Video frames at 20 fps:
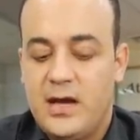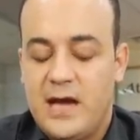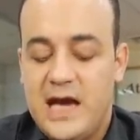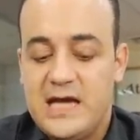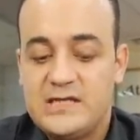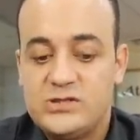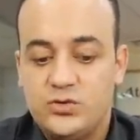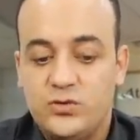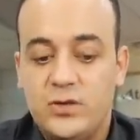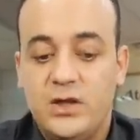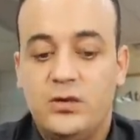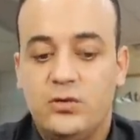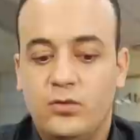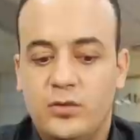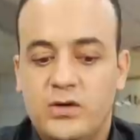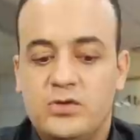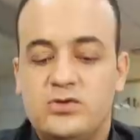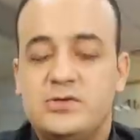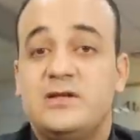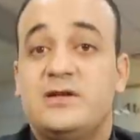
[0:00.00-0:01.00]
as well
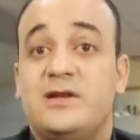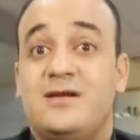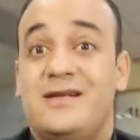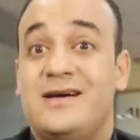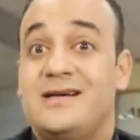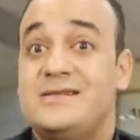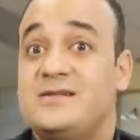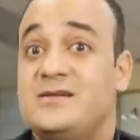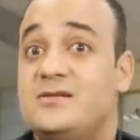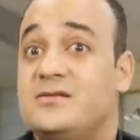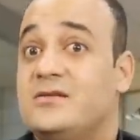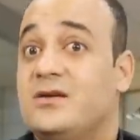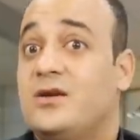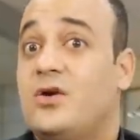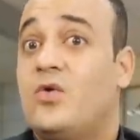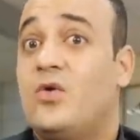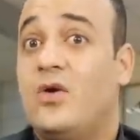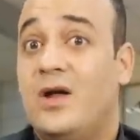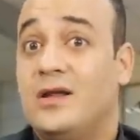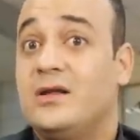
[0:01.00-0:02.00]
we using another
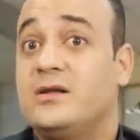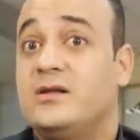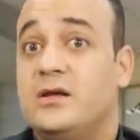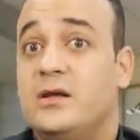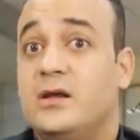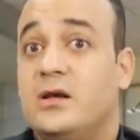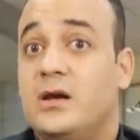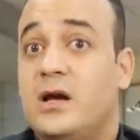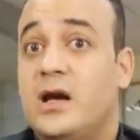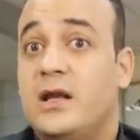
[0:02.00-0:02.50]
quality,